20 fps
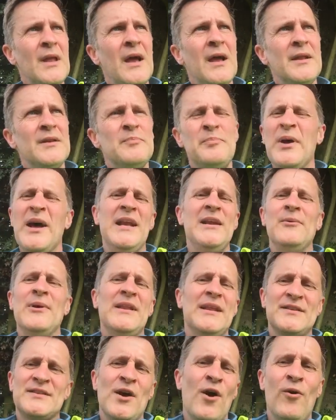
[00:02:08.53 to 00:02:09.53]
But
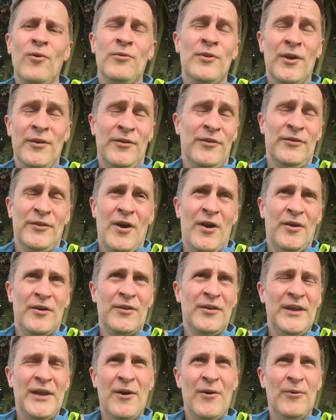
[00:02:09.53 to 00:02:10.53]
anyway, that's a whole nother
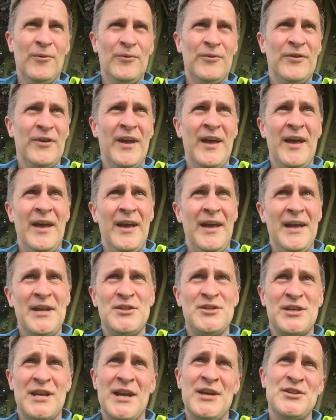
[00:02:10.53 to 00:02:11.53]
saga, the old
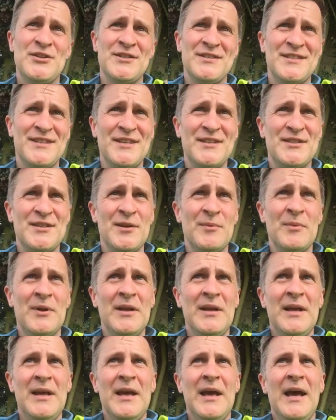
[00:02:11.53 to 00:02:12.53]
education system.
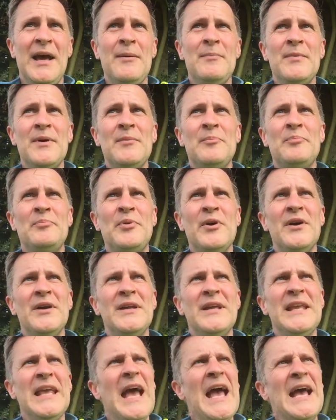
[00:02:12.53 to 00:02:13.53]
But
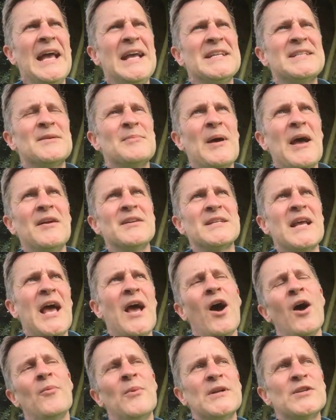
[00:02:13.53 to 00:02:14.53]
yeah, it's about,
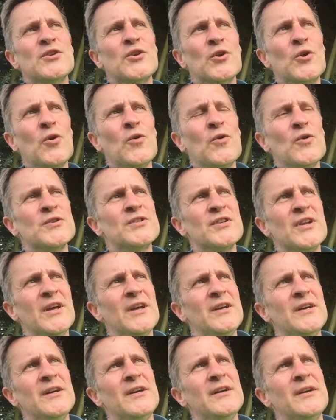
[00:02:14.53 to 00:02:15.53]
I went on a course
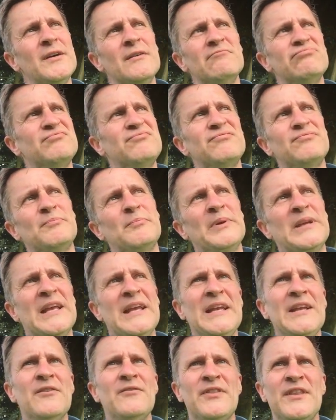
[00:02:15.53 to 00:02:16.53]

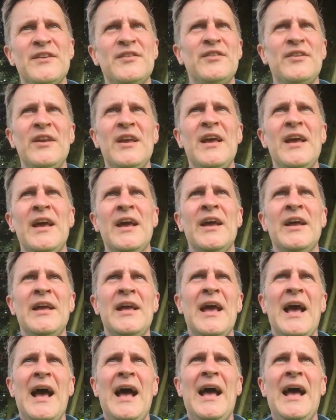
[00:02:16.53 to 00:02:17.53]
beginning of this year,
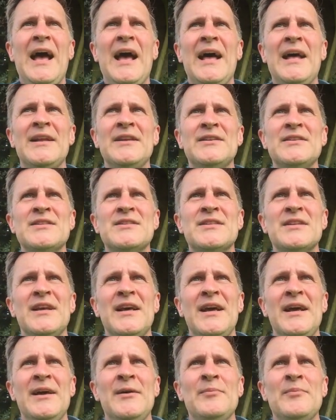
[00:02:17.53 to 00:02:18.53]
and
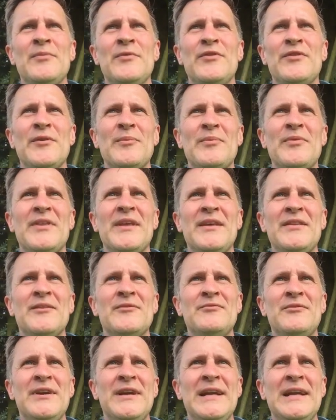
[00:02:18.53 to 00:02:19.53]
something
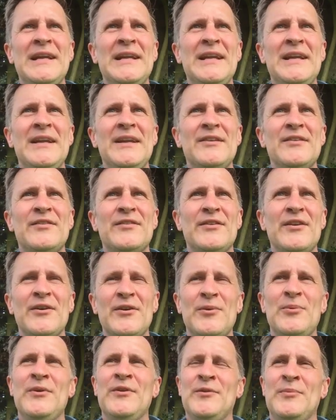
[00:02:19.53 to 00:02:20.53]
that really
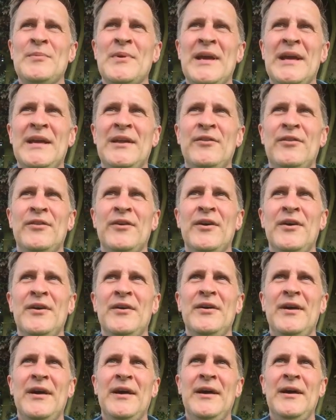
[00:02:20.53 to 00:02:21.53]
stuck with me
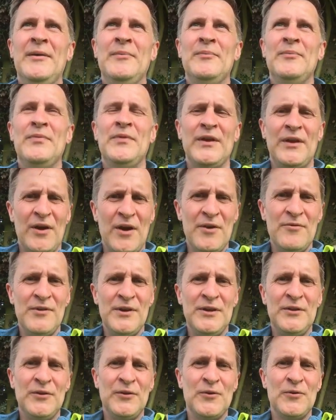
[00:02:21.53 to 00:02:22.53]
that the guy
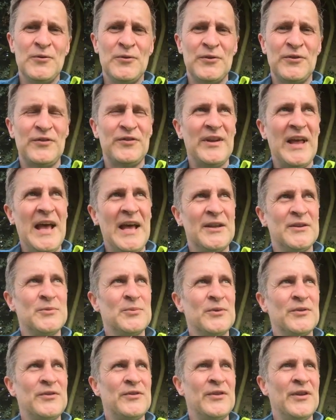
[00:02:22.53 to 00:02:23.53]
running the course said
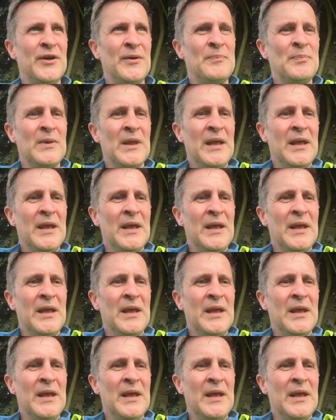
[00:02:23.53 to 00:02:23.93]
was that